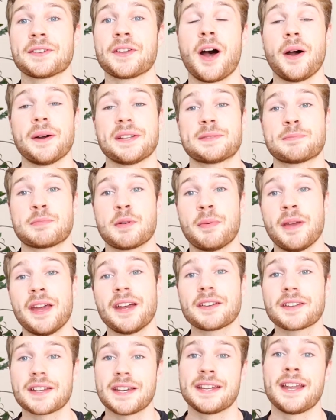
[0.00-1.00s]
on how it's
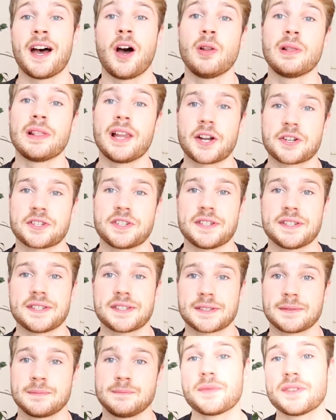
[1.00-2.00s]
prepared and how large it
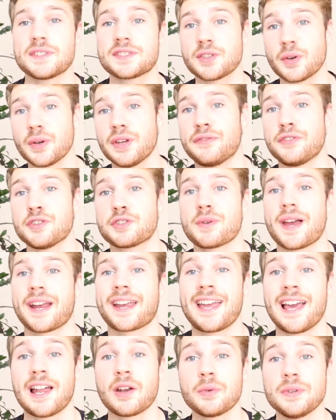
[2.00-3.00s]
is. So if you
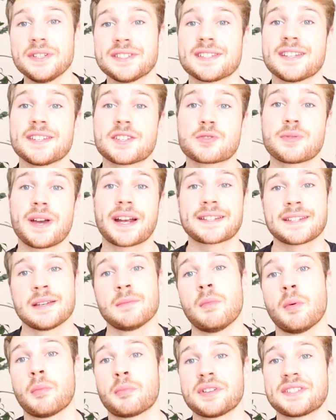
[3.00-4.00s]
track calories, track
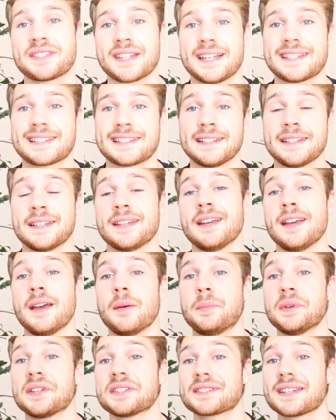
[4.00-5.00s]
them precisely,
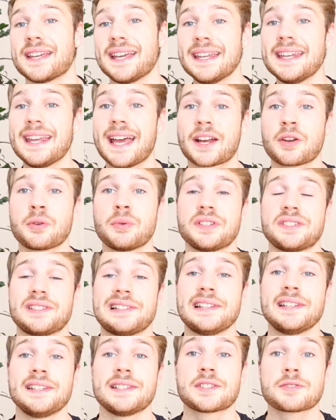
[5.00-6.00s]
because
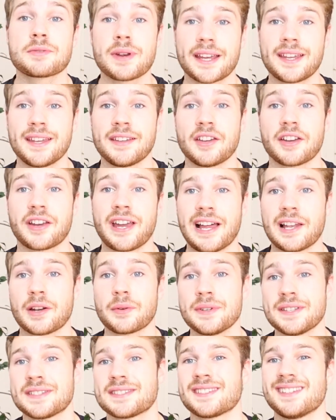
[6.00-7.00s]
inaccurately tracking your
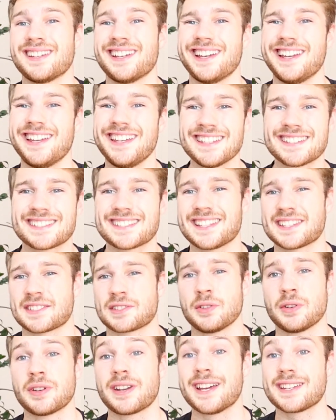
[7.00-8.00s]
calories is as
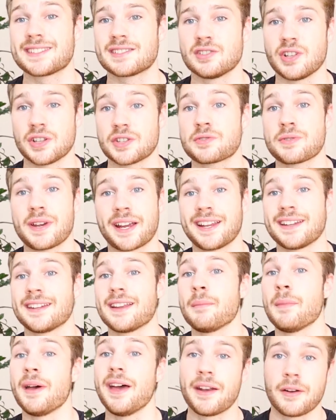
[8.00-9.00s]
good as not tracking
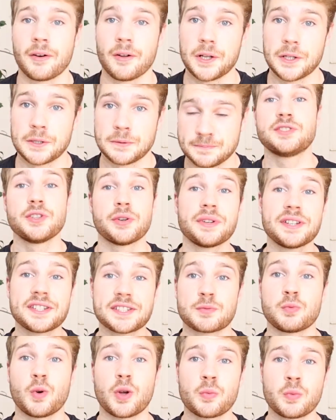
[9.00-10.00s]
them at all. During
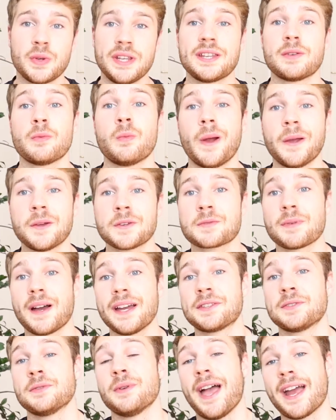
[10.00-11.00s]
this 1 week where you
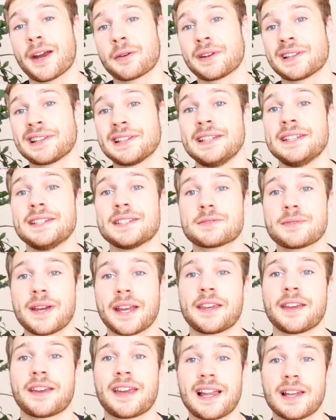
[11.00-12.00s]
try to accurately
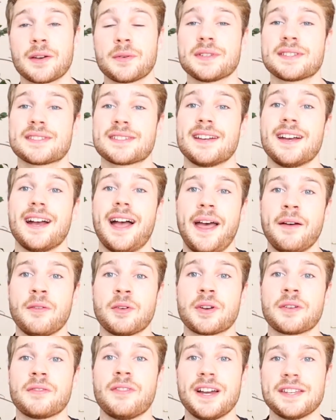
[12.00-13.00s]
track your calories, I
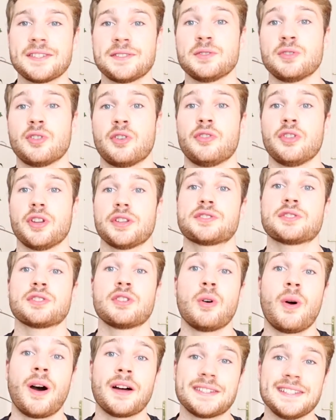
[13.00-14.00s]
would advise you not to
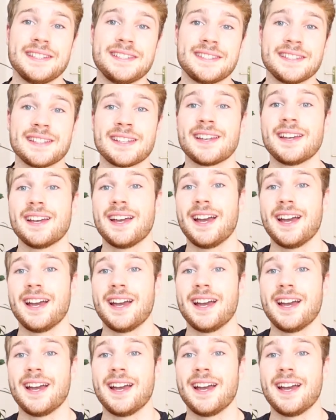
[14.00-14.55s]
go out eating,